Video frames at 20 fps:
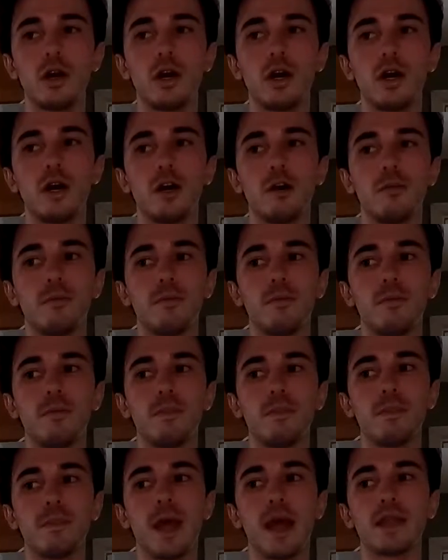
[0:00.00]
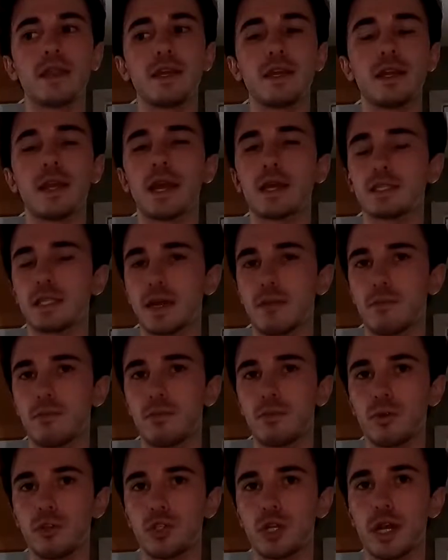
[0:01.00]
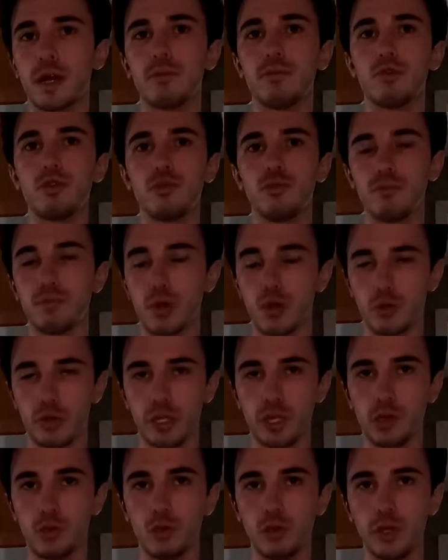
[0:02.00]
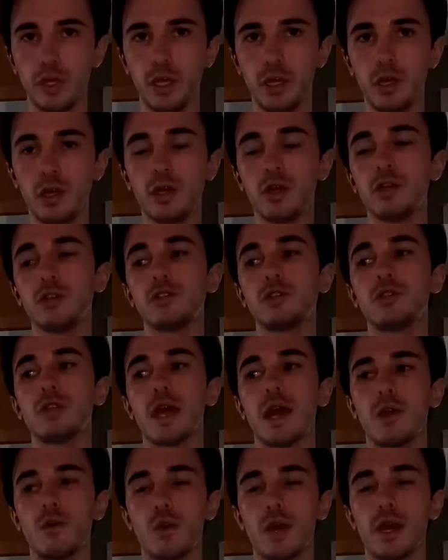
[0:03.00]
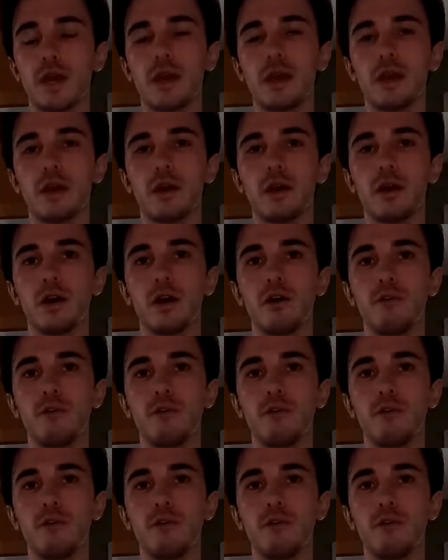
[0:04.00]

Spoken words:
I think next time I'm going to try and do both equally. So that way